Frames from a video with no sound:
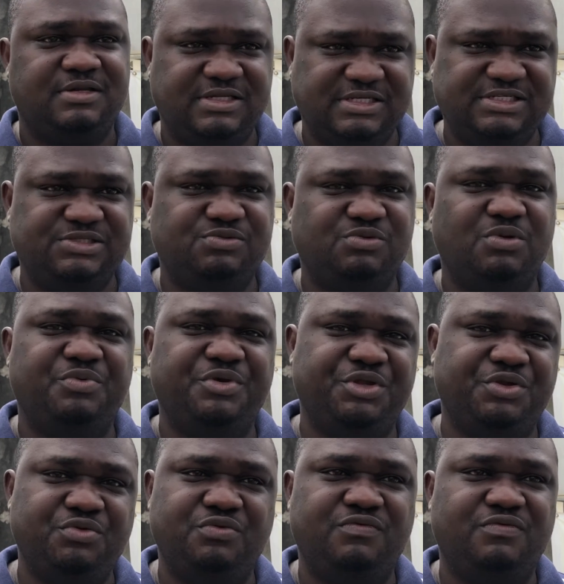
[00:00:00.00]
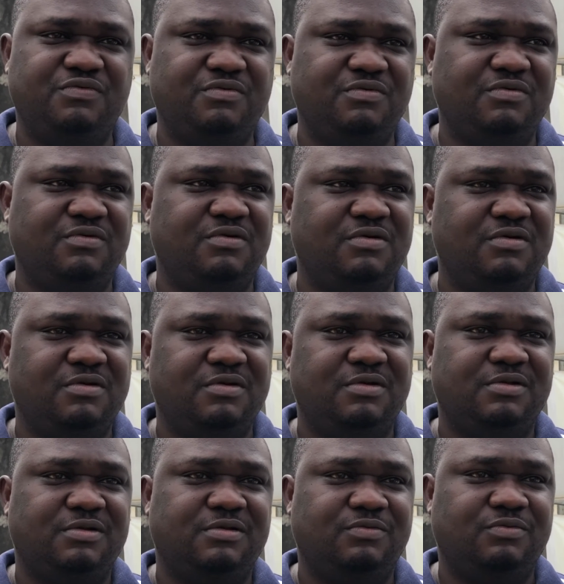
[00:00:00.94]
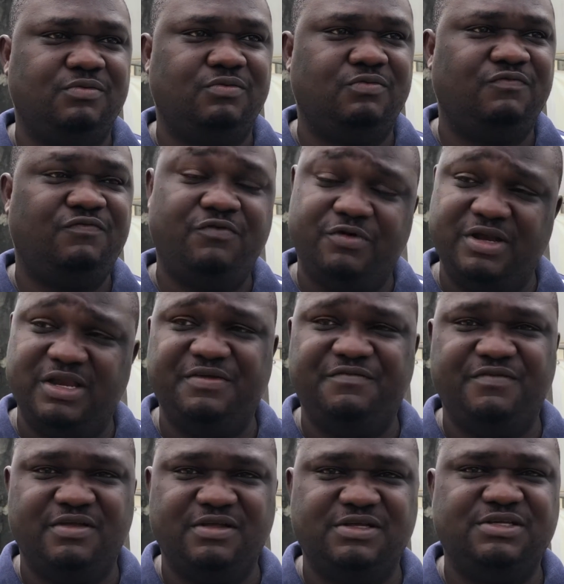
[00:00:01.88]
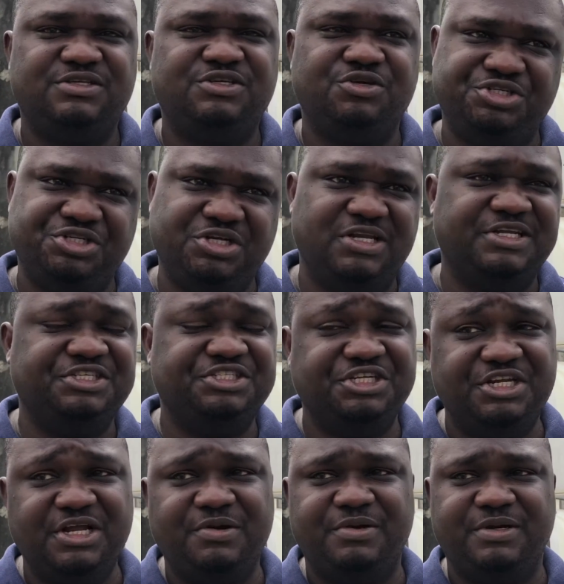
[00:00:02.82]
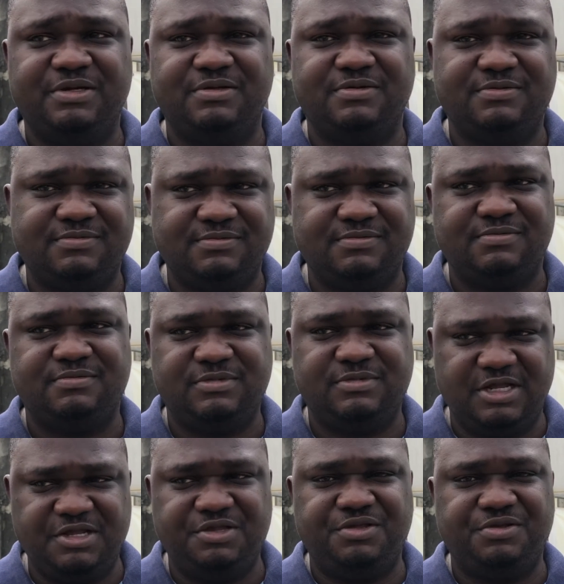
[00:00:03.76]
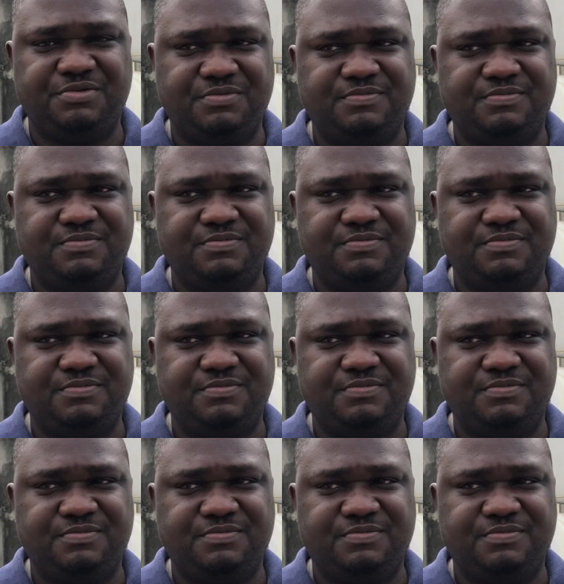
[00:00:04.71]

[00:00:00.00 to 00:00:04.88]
This is what we do for a living, social engineering. Thank you.